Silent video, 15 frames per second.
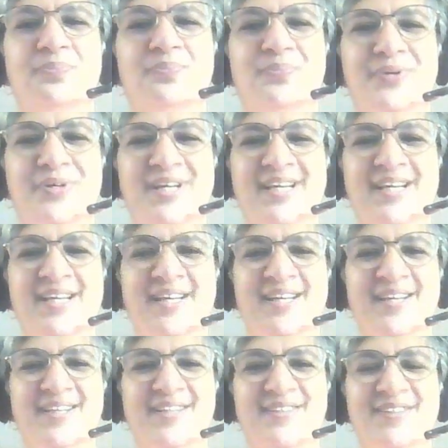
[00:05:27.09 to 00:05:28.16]

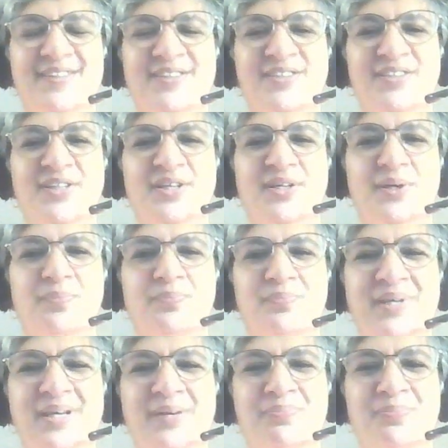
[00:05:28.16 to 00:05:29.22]
breathe,
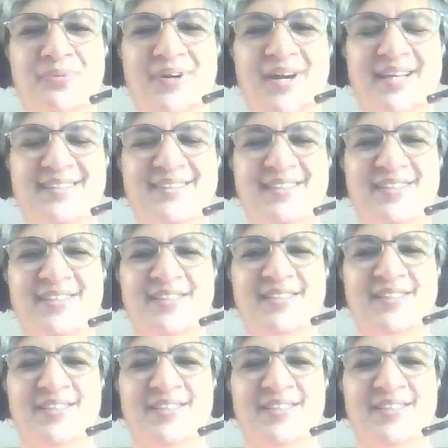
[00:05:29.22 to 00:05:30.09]
be present.